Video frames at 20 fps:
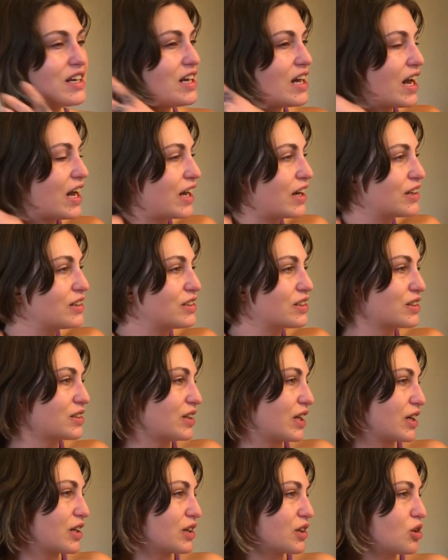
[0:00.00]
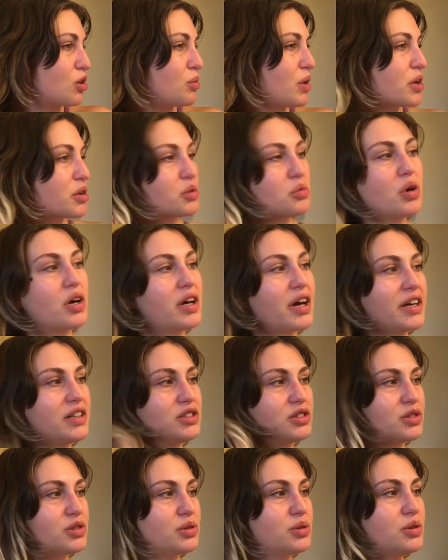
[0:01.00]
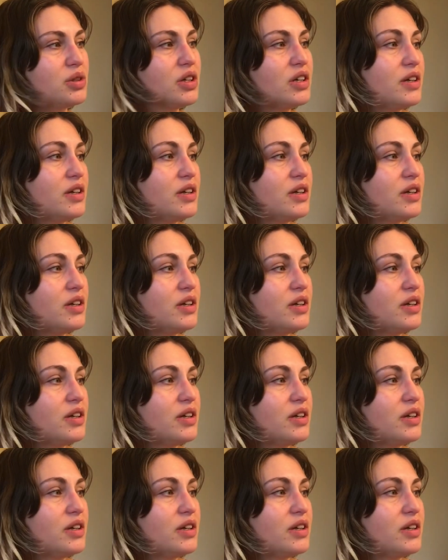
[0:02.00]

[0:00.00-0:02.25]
And like, no matter what I do,